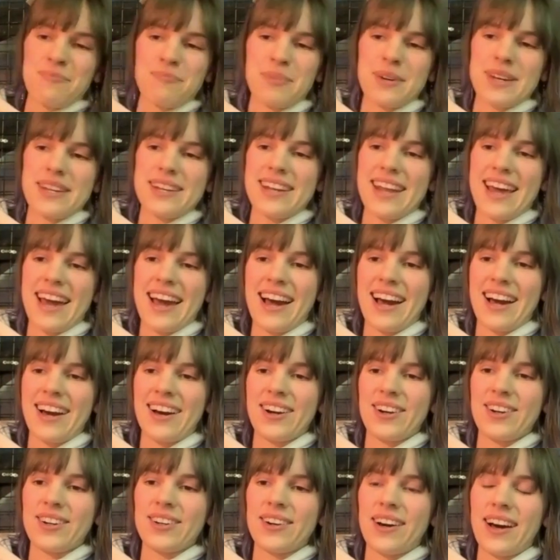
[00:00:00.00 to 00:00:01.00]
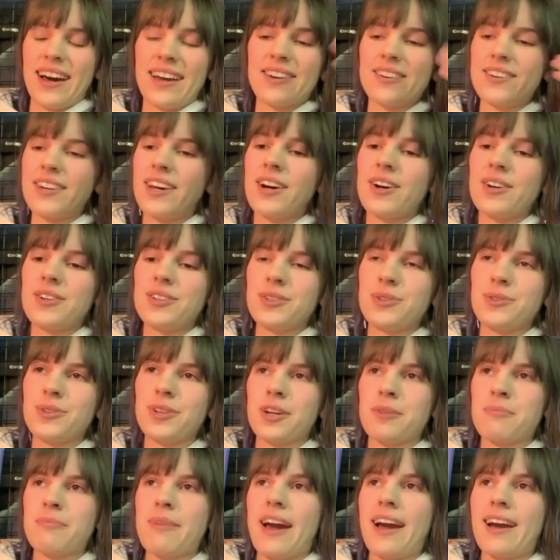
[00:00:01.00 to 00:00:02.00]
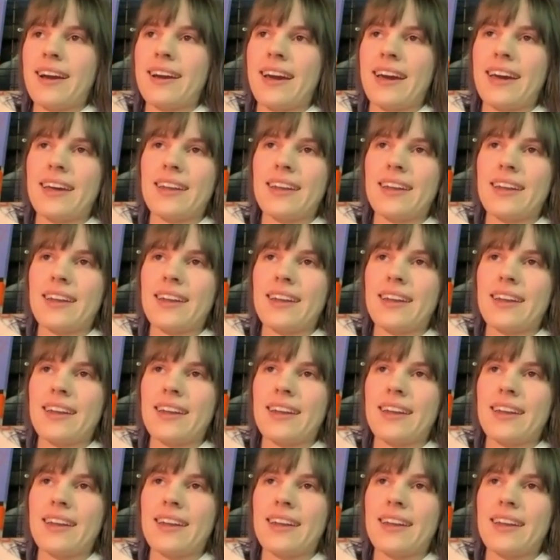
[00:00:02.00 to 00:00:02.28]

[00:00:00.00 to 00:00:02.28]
But now, I don't know, you look back